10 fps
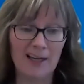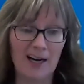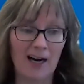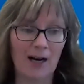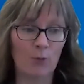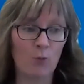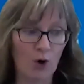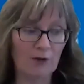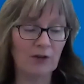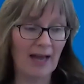
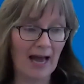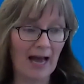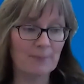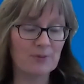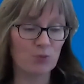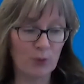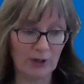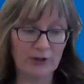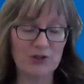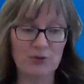Ward labs
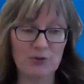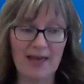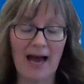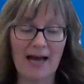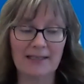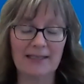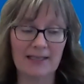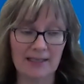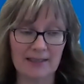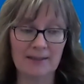will do that
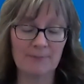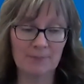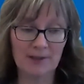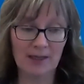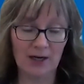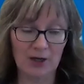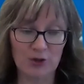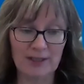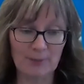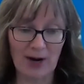in
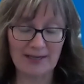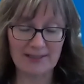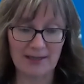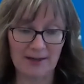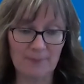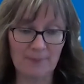Kearney, Nebraska.